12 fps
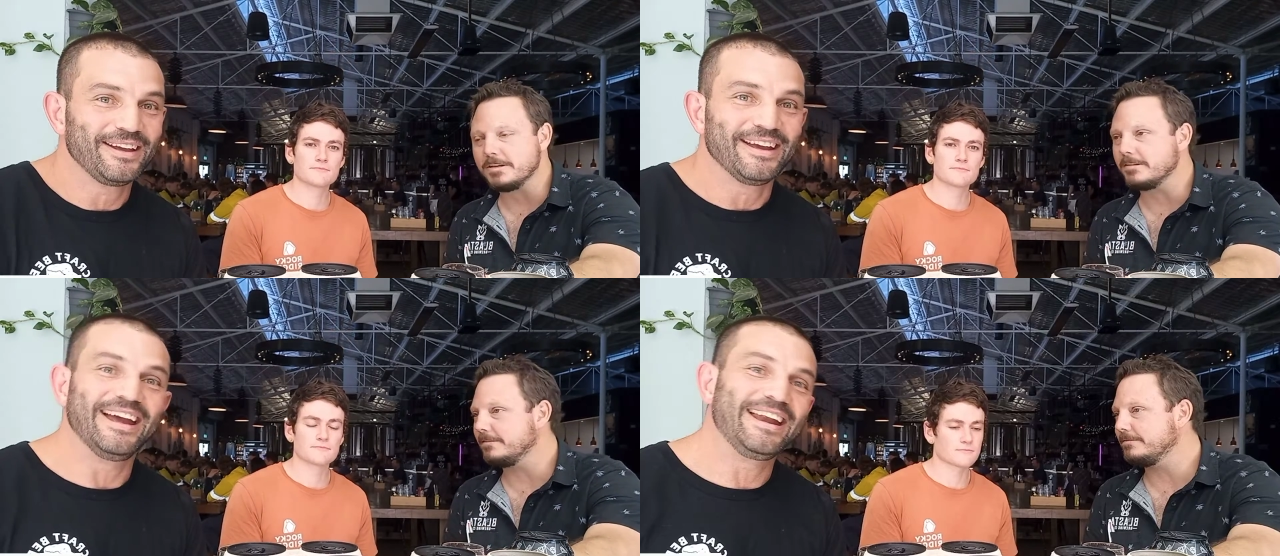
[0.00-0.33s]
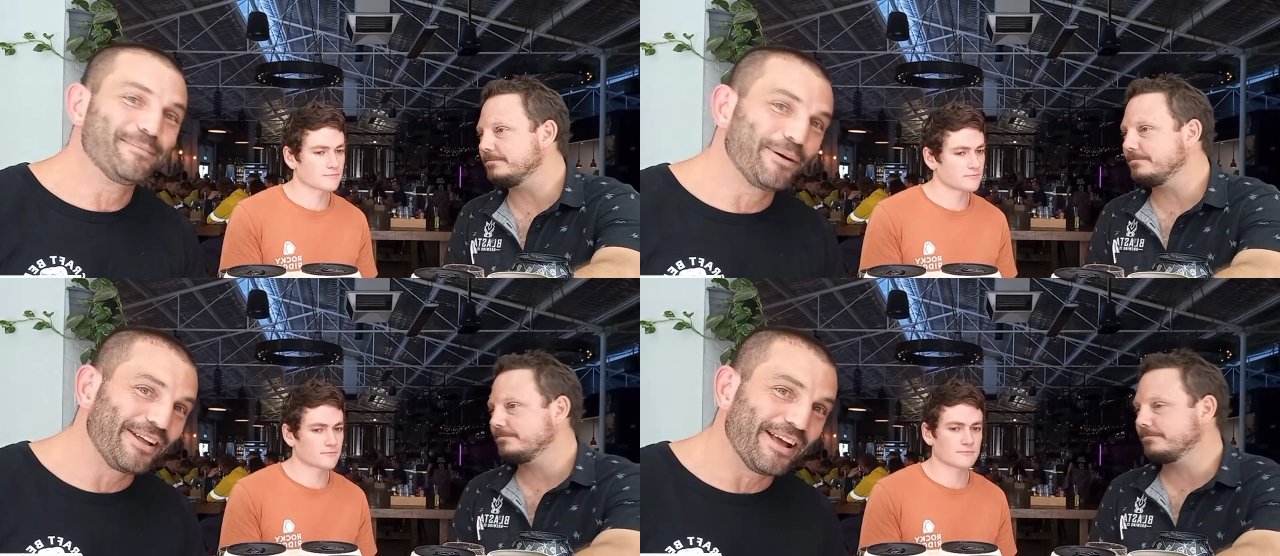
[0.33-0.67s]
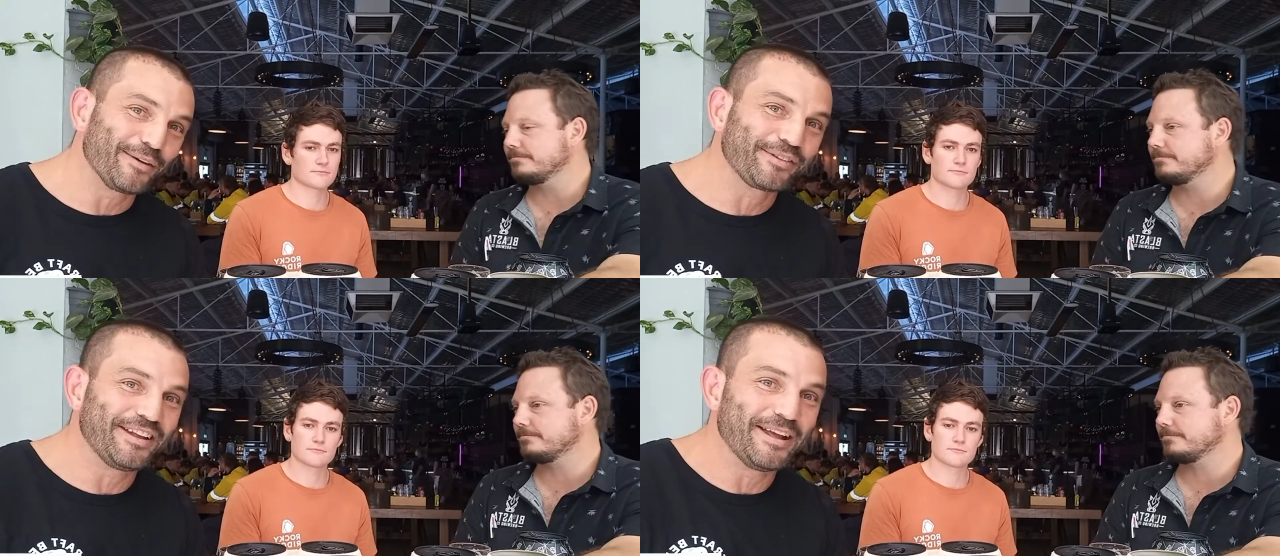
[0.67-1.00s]
Speaker 1: Anybody
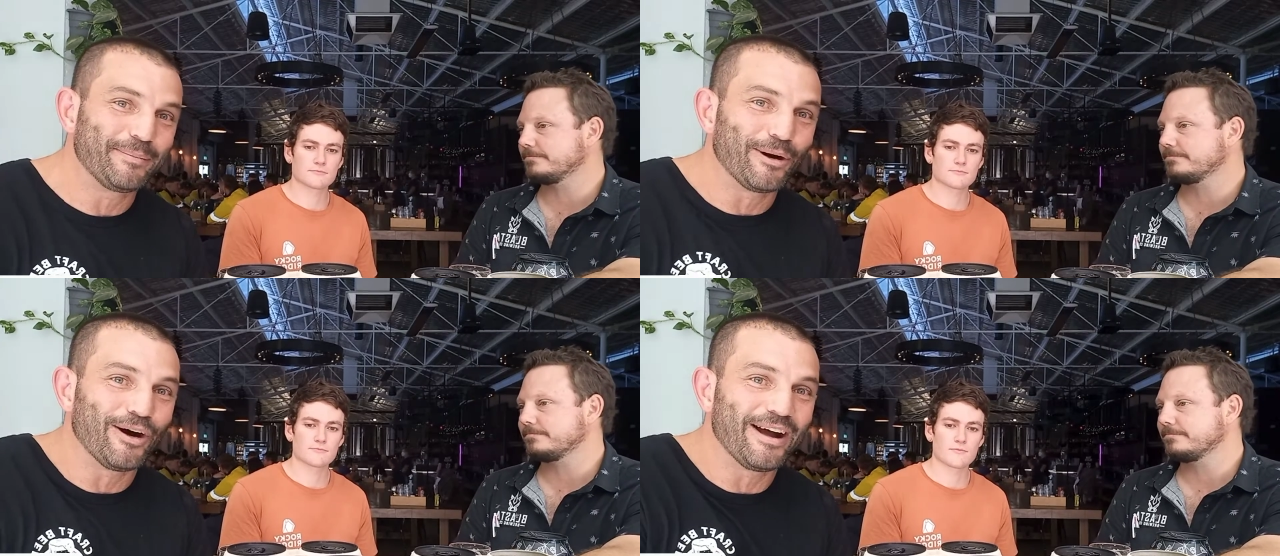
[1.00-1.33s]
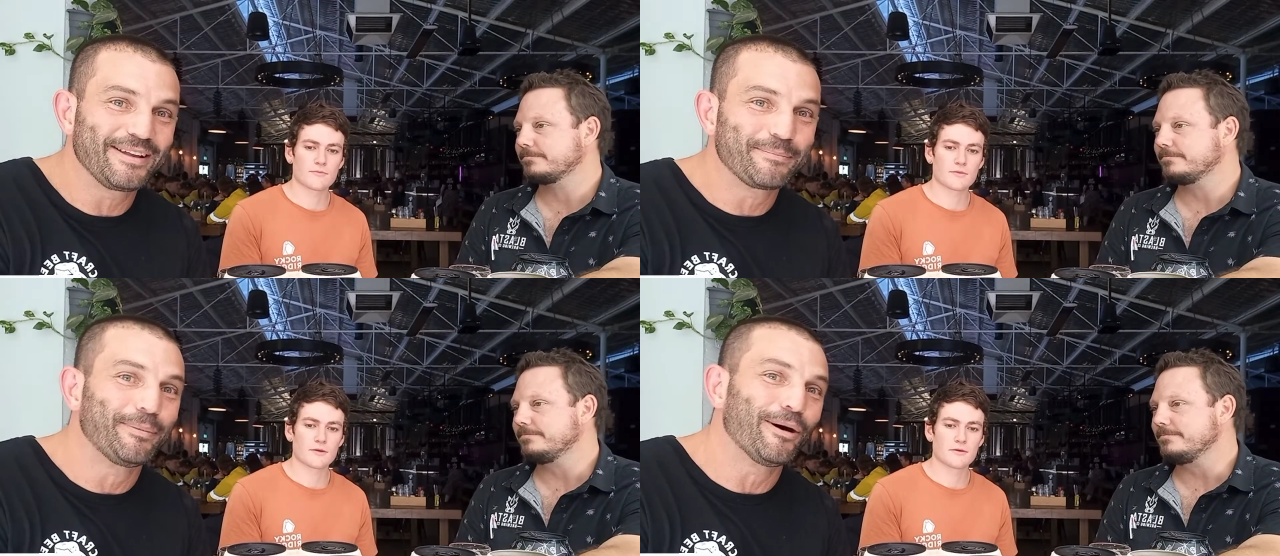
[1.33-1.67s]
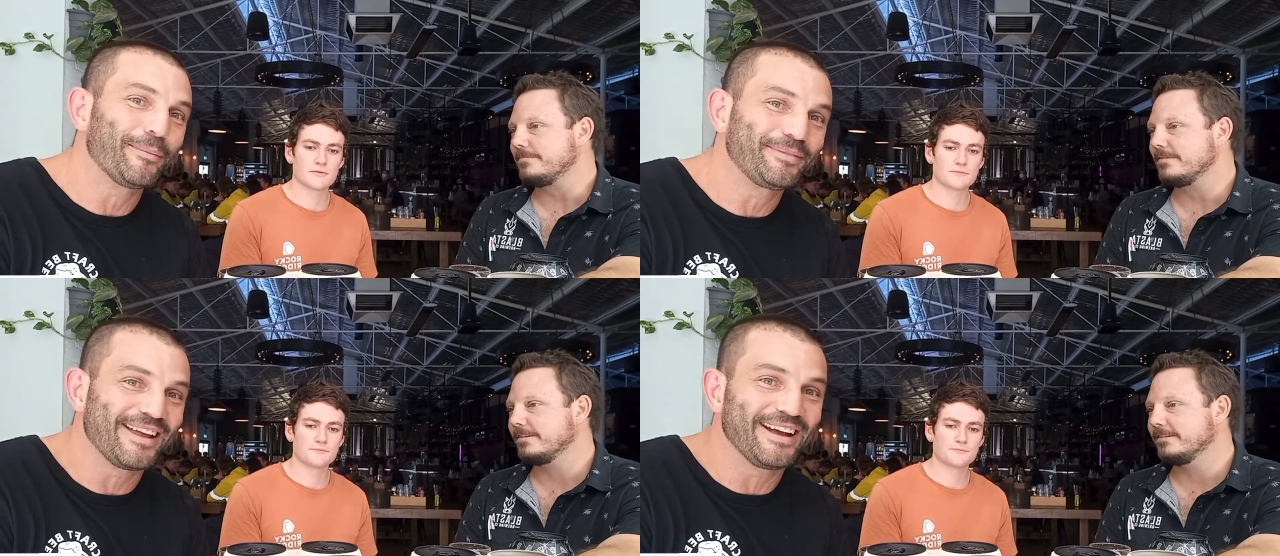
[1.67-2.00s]
else nearby,
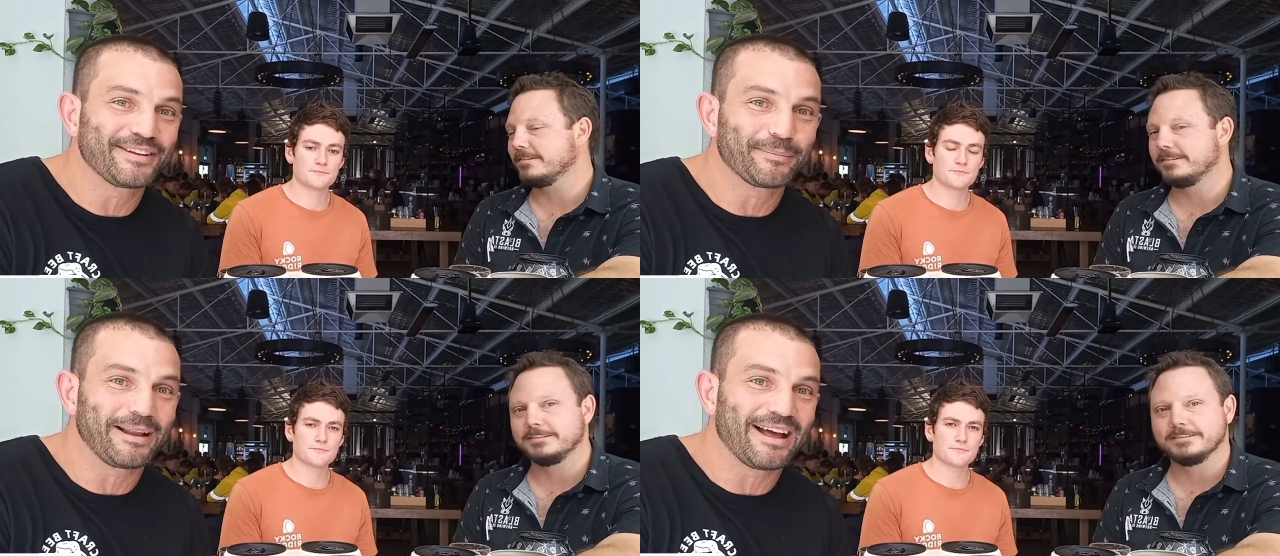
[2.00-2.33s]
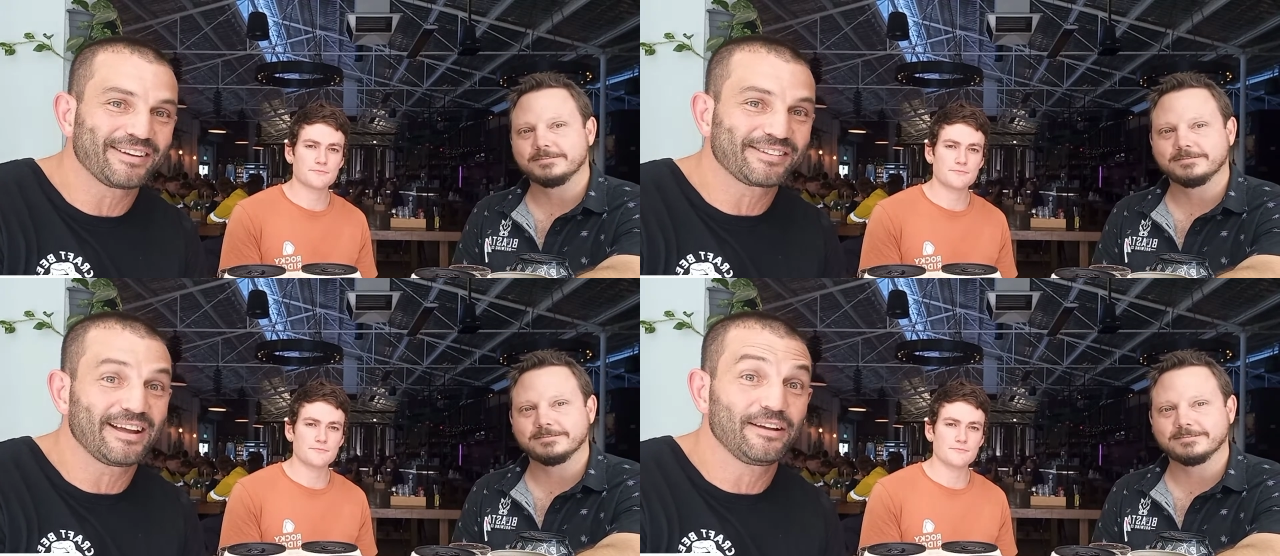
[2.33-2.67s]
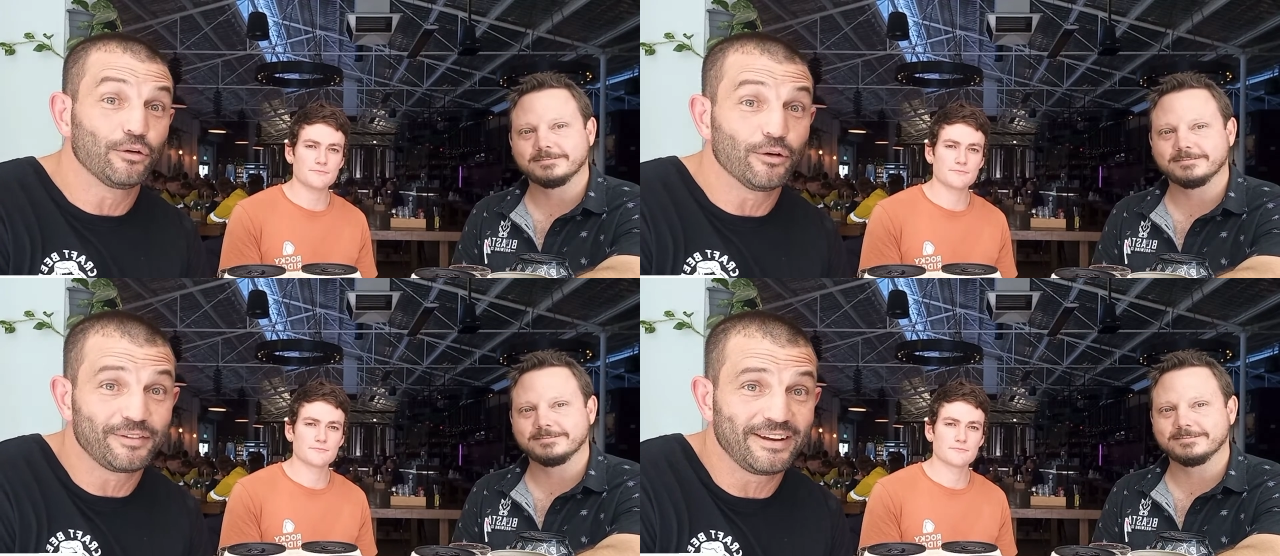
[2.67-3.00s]
pop down to Blasta,
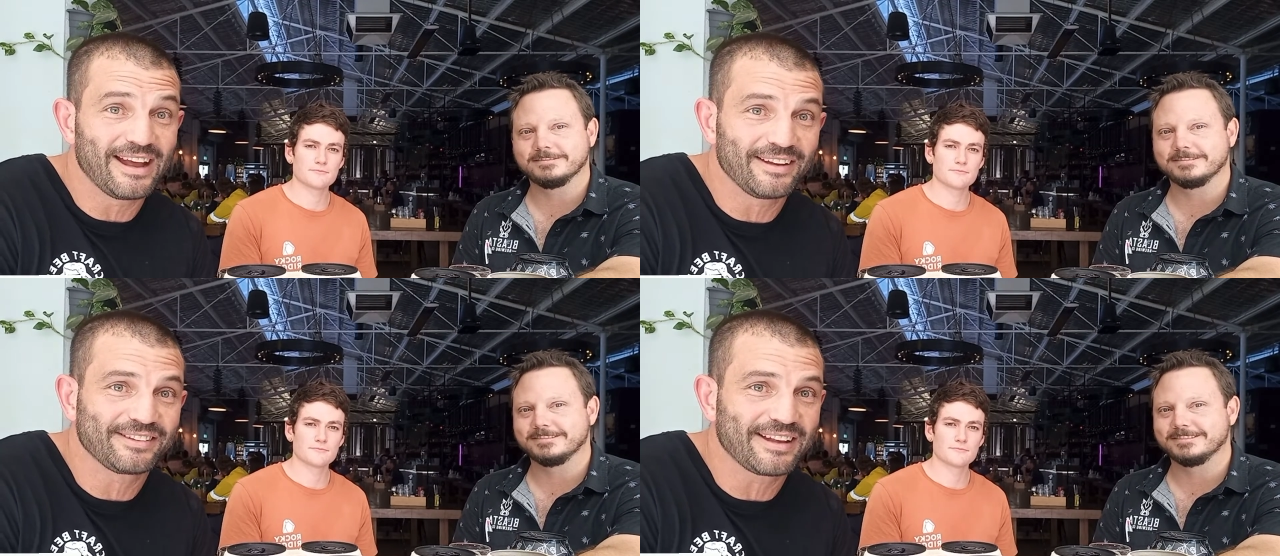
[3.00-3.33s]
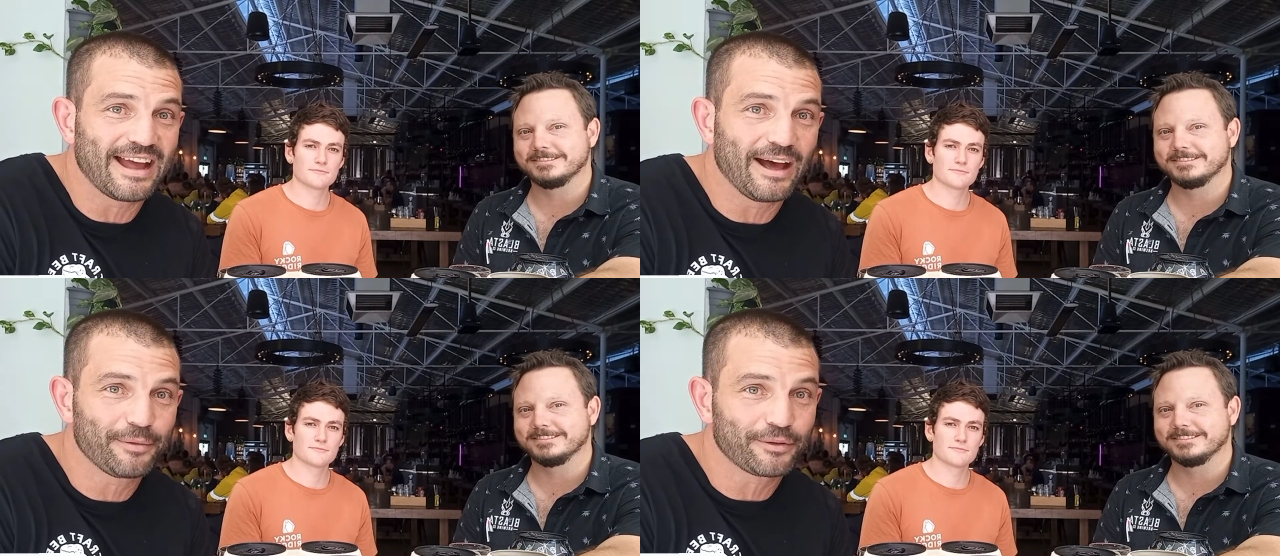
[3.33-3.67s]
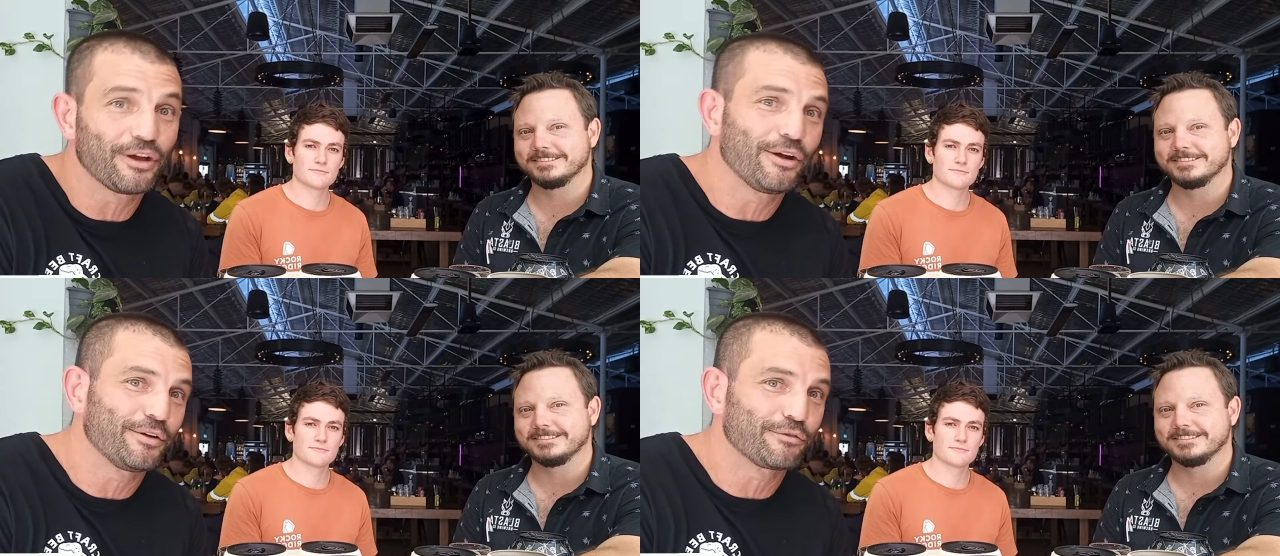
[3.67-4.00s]
or if you're down south,
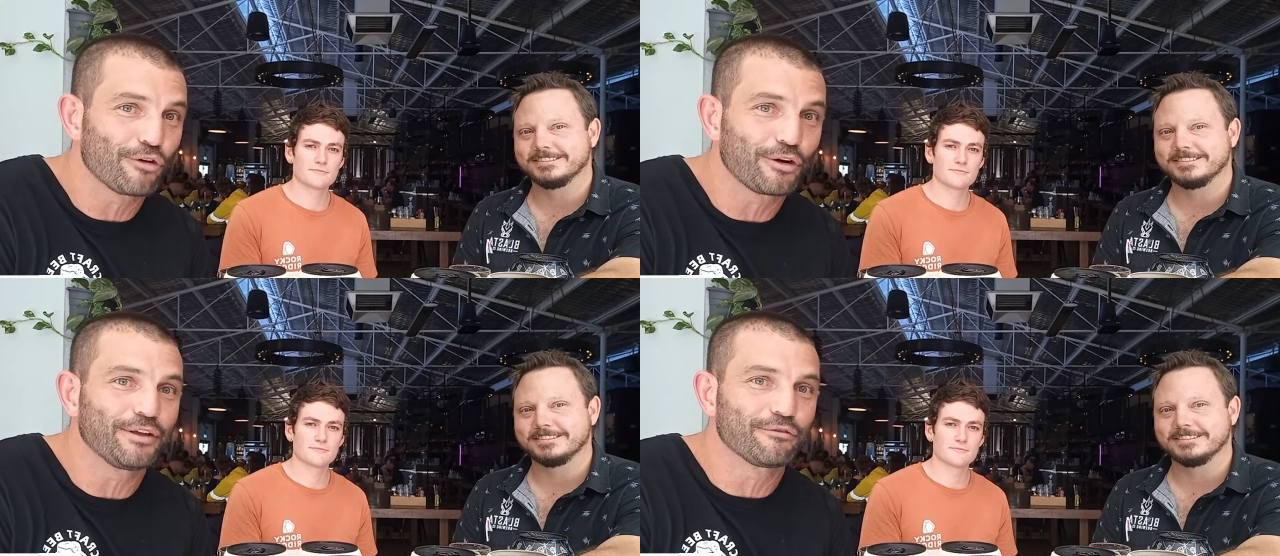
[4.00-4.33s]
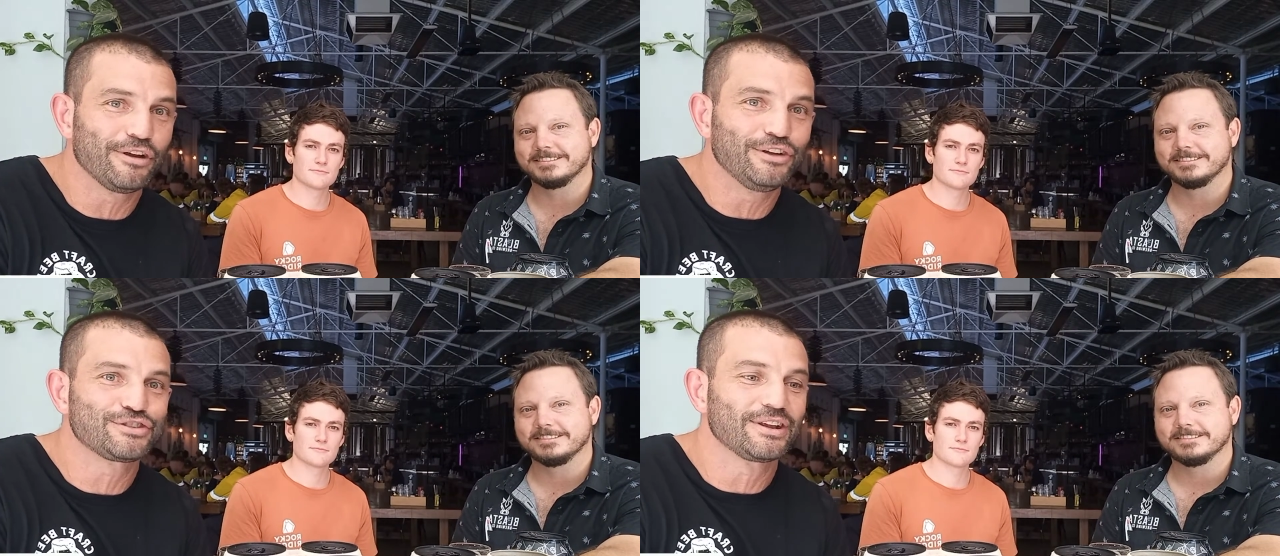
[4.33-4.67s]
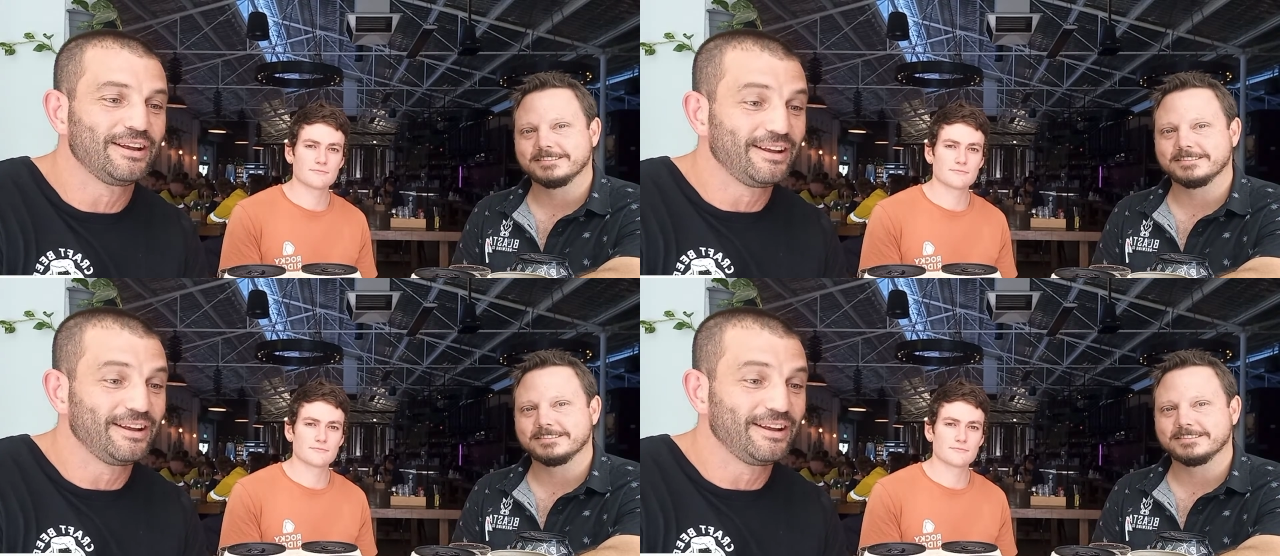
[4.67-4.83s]
go to Rocky Ridge.